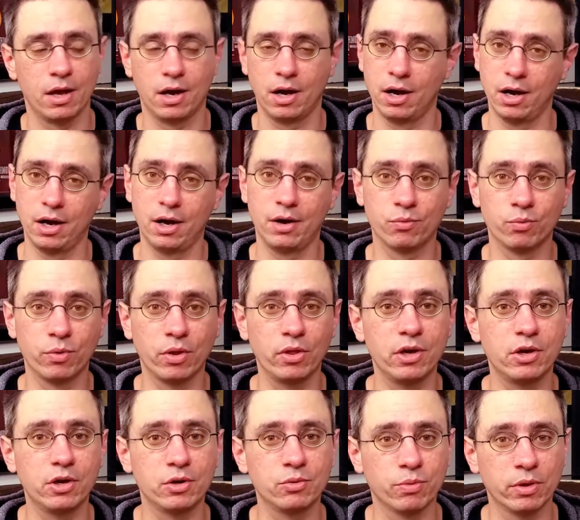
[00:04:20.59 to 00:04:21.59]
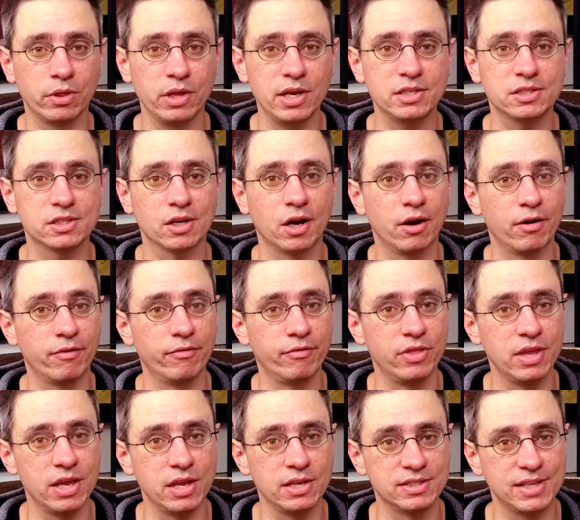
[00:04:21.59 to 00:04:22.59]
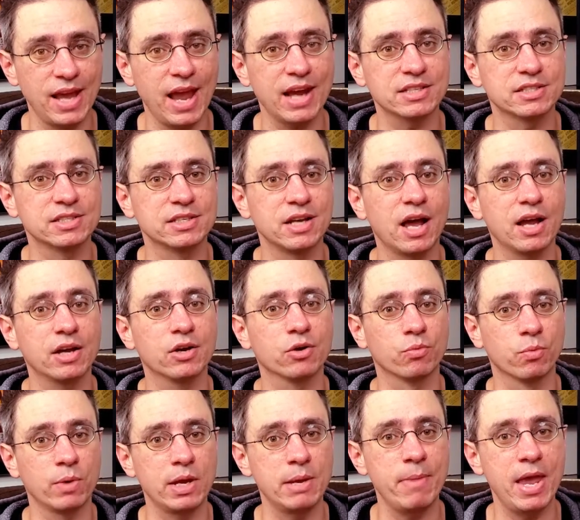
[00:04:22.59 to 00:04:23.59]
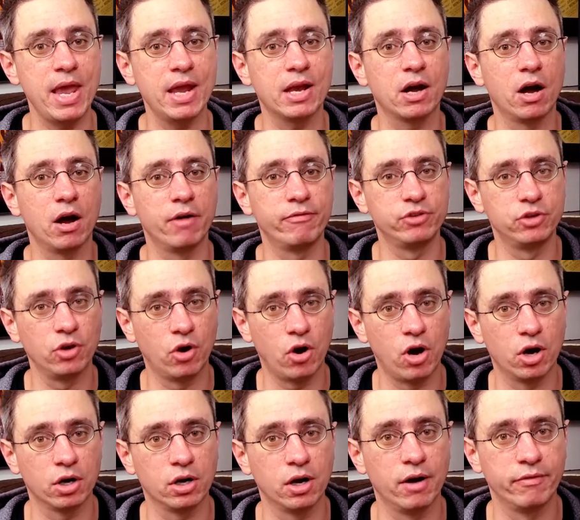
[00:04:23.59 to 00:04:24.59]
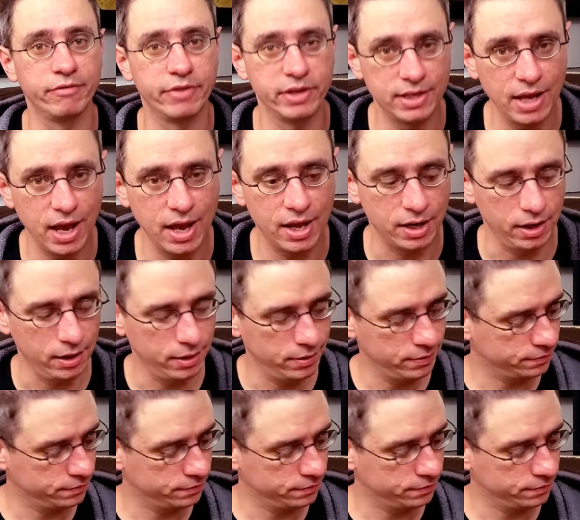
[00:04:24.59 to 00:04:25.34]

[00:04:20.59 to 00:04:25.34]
Really good release of the Zack Snyder remake of Dawn of the Dead.